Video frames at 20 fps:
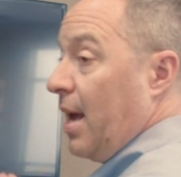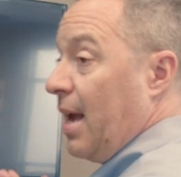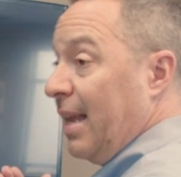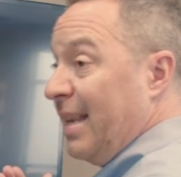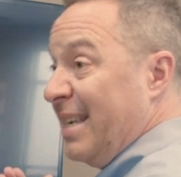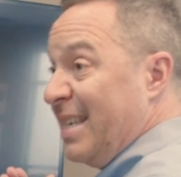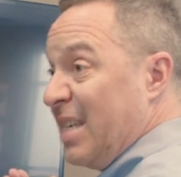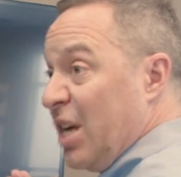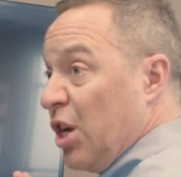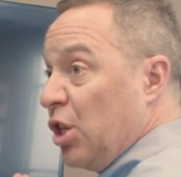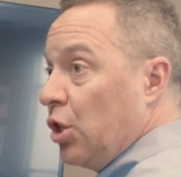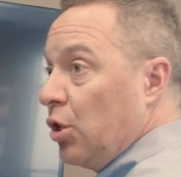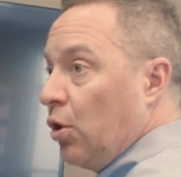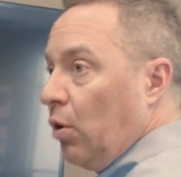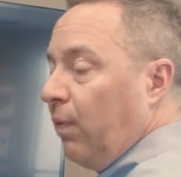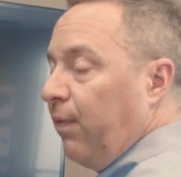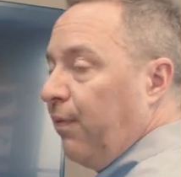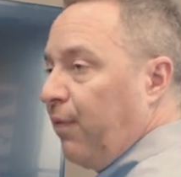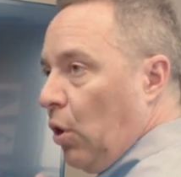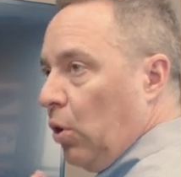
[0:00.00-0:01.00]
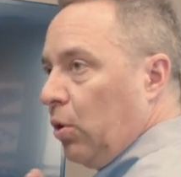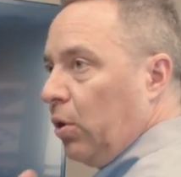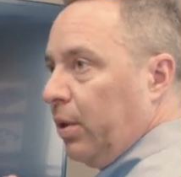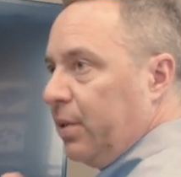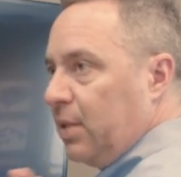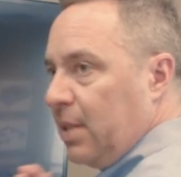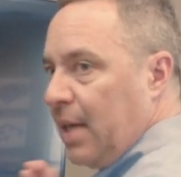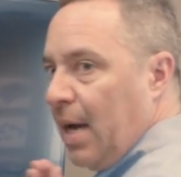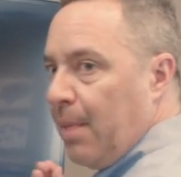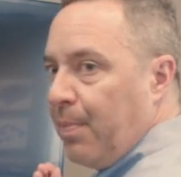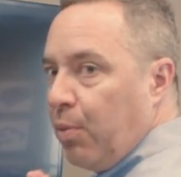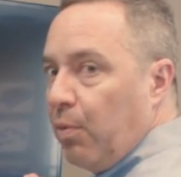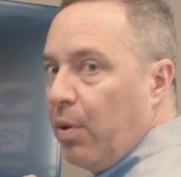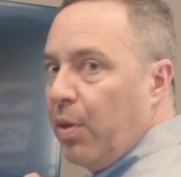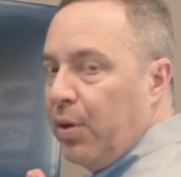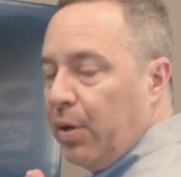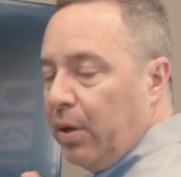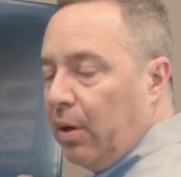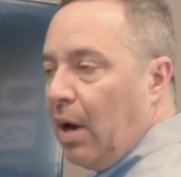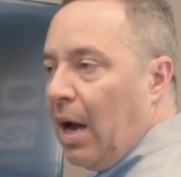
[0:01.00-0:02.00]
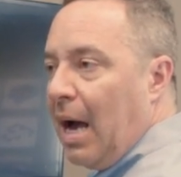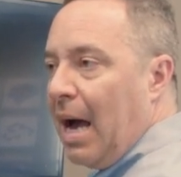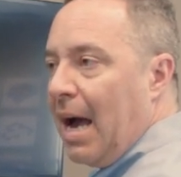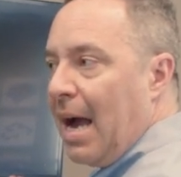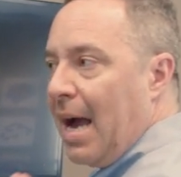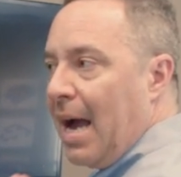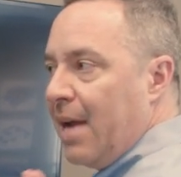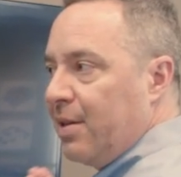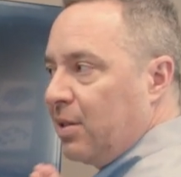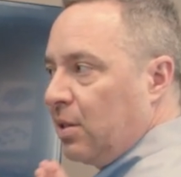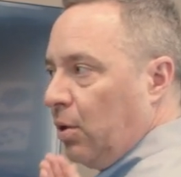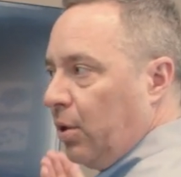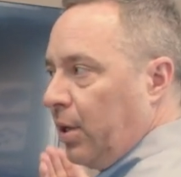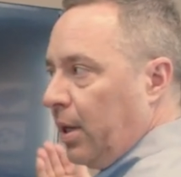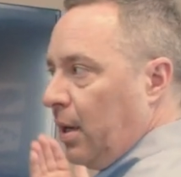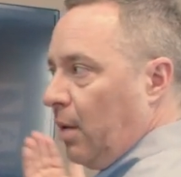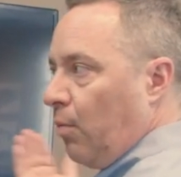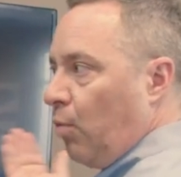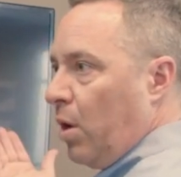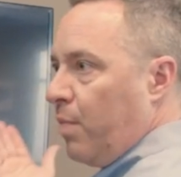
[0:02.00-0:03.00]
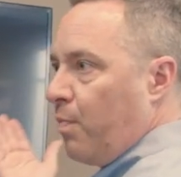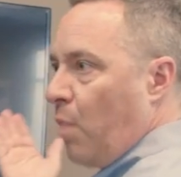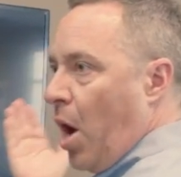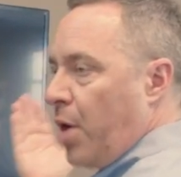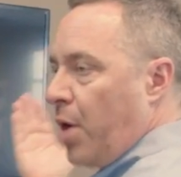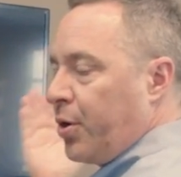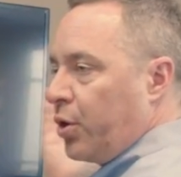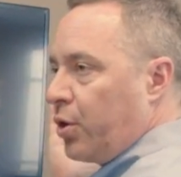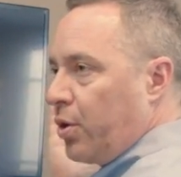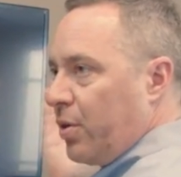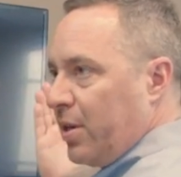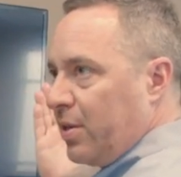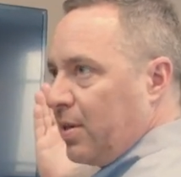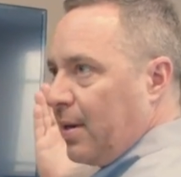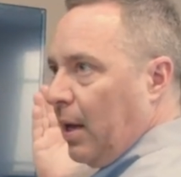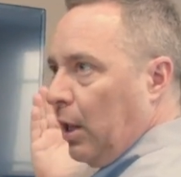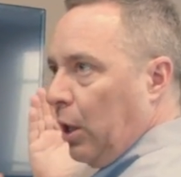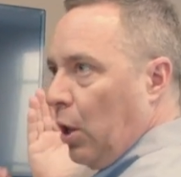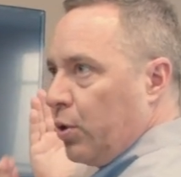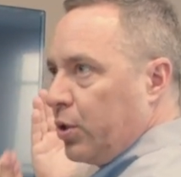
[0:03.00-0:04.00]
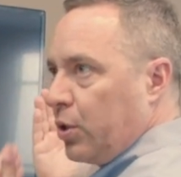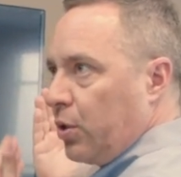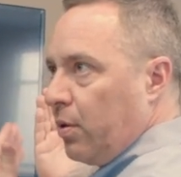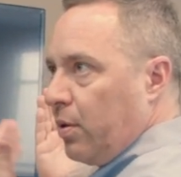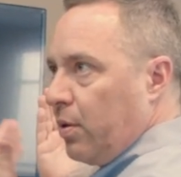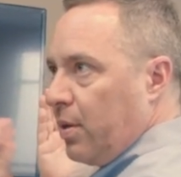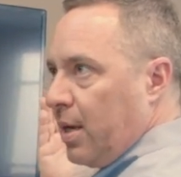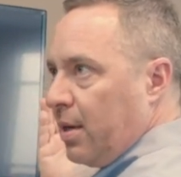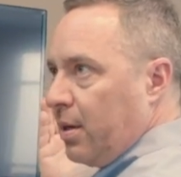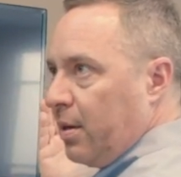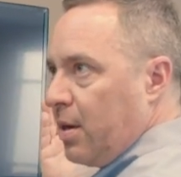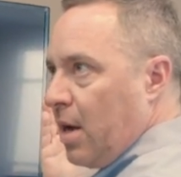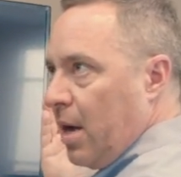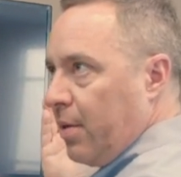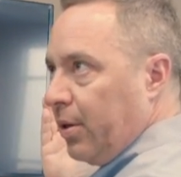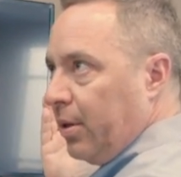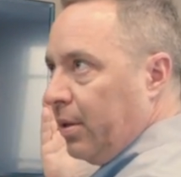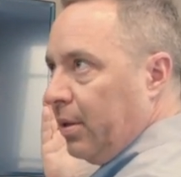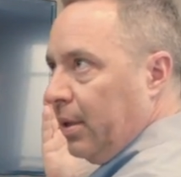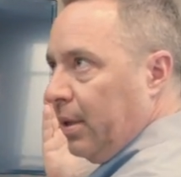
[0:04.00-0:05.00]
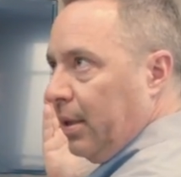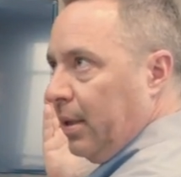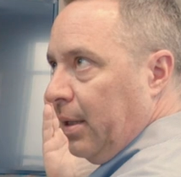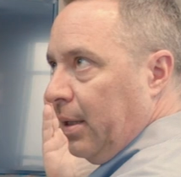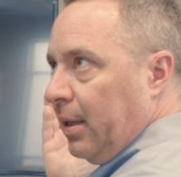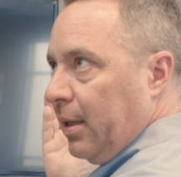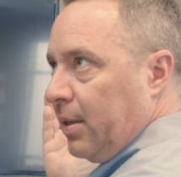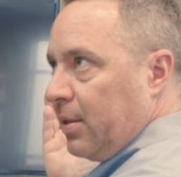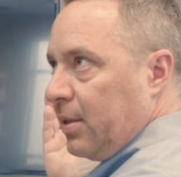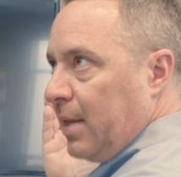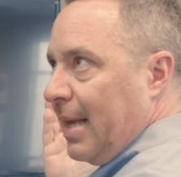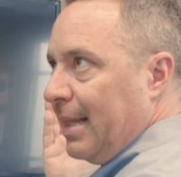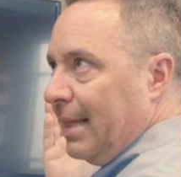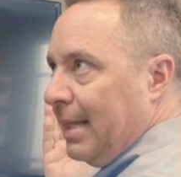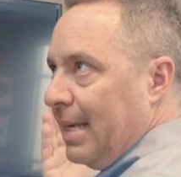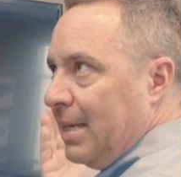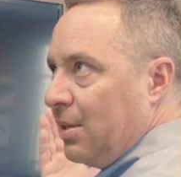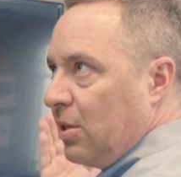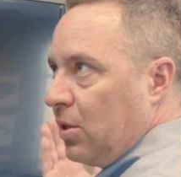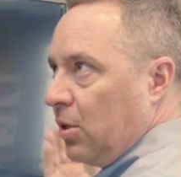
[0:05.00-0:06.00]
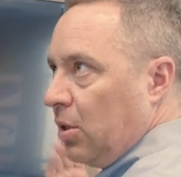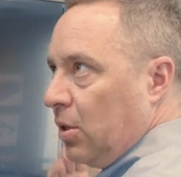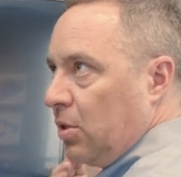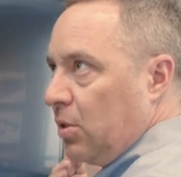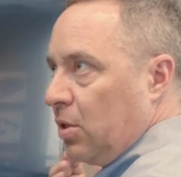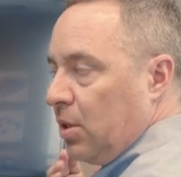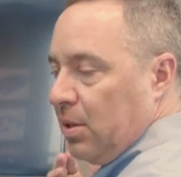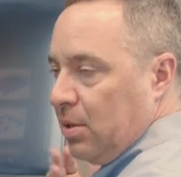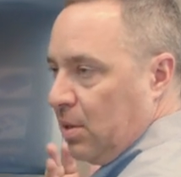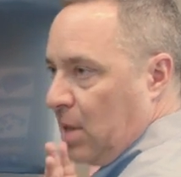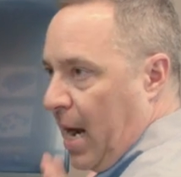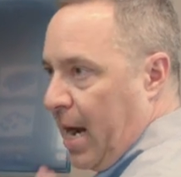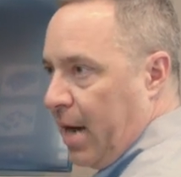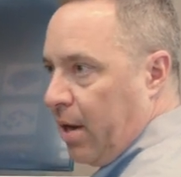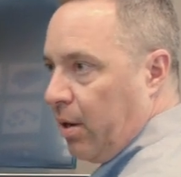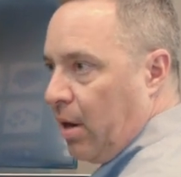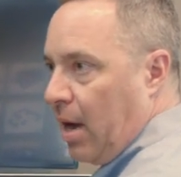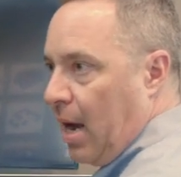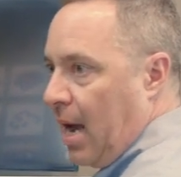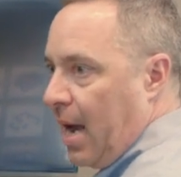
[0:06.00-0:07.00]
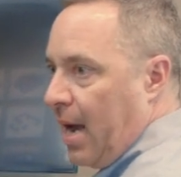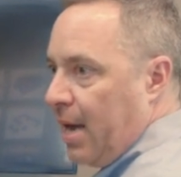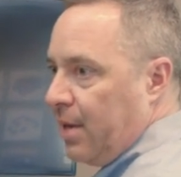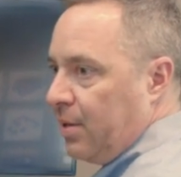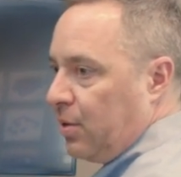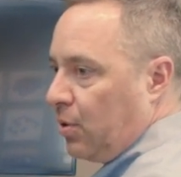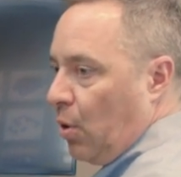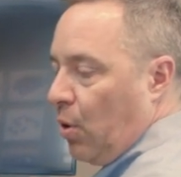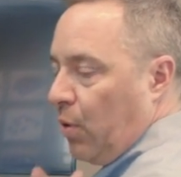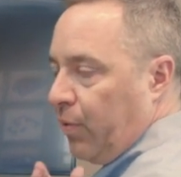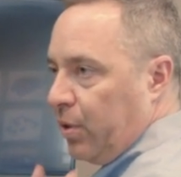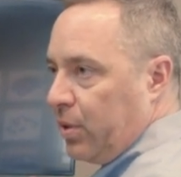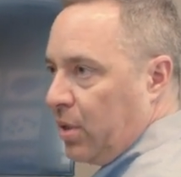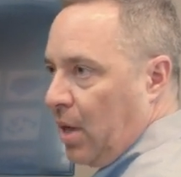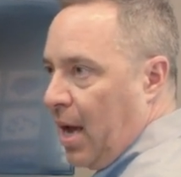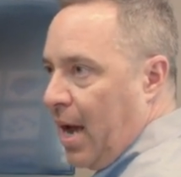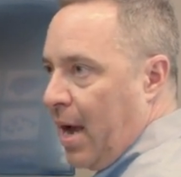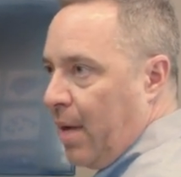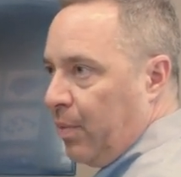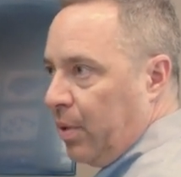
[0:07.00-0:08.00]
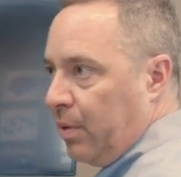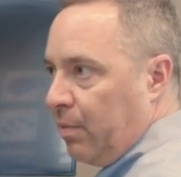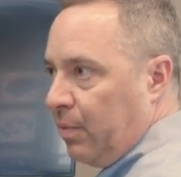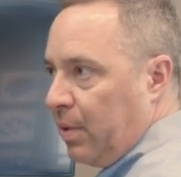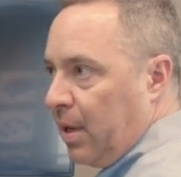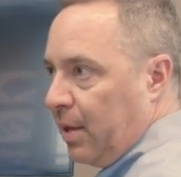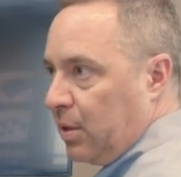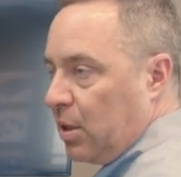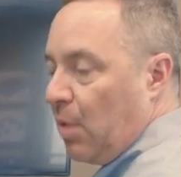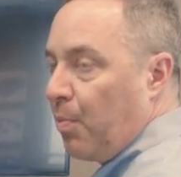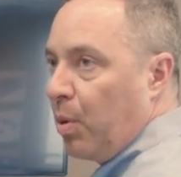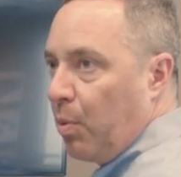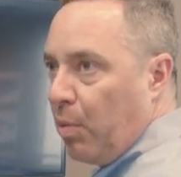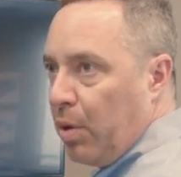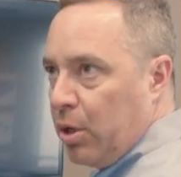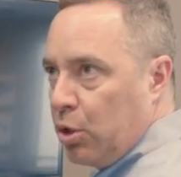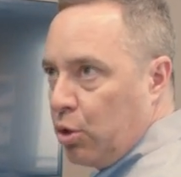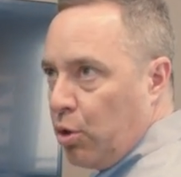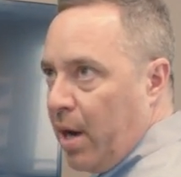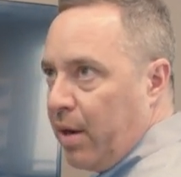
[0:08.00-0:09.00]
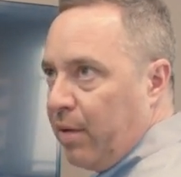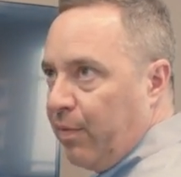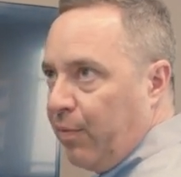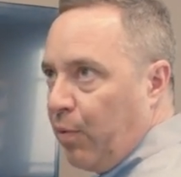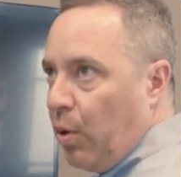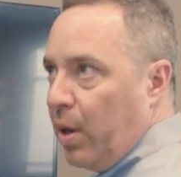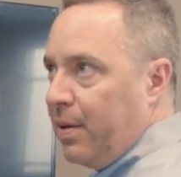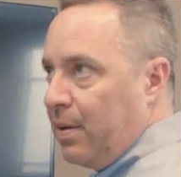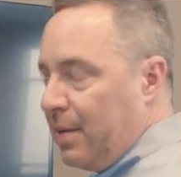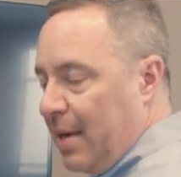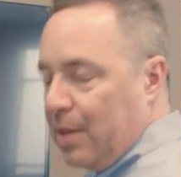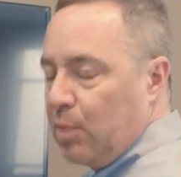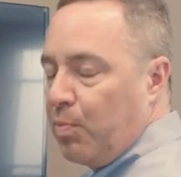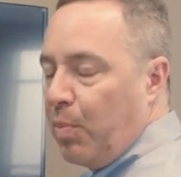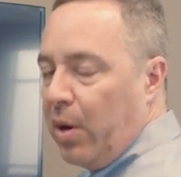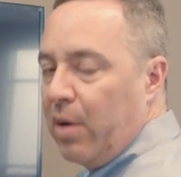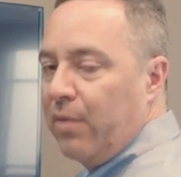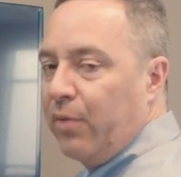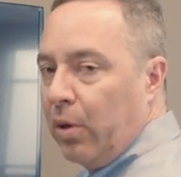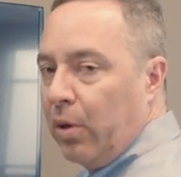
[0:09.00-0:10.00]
additional focal depth with your eyes looking at one monitor that's closer than another, because that leads to just tired eyes over time, and that's something we want to try to avoid. That's part of